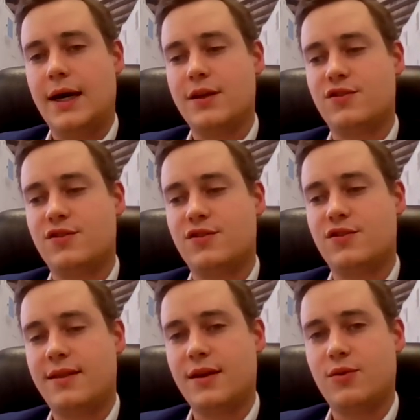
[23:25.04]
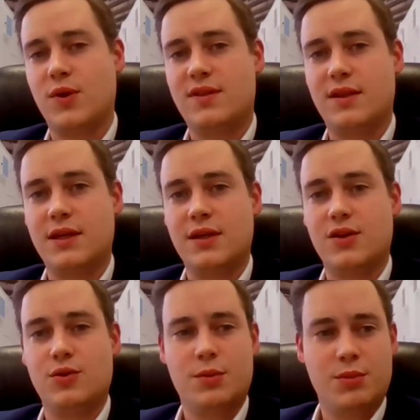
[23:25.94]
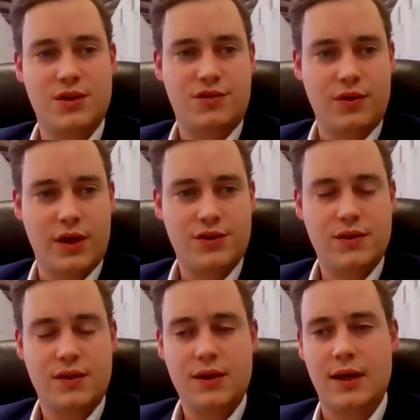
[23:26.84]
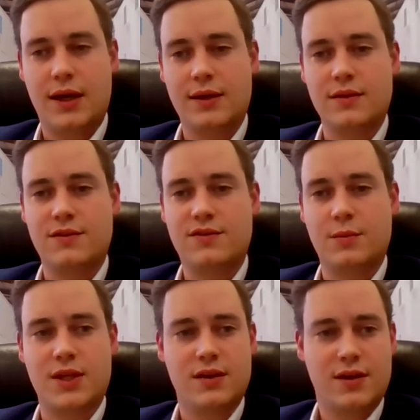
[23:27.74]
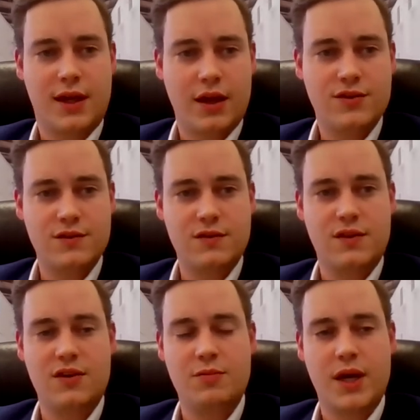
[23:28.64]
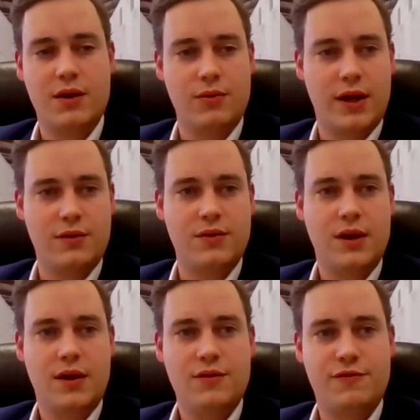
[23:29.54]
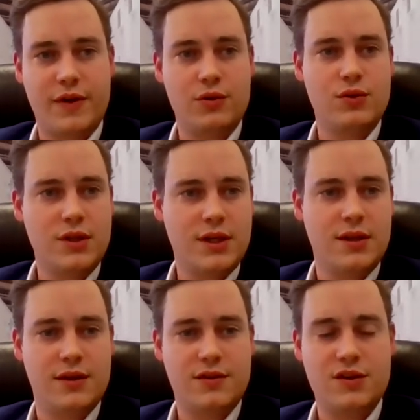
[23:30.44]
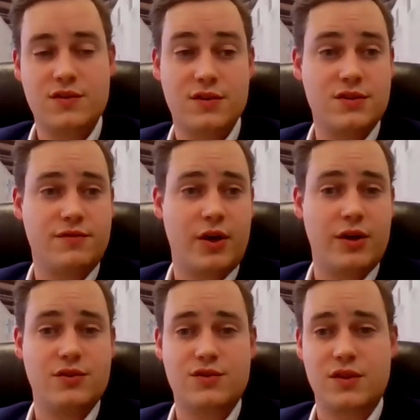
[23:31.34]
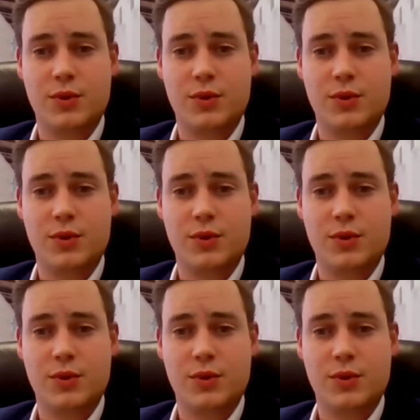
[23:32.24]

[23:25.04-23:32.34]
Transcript: So I think with the new administration, at least some of the indications that they've made around federal legalization, this is very interesting.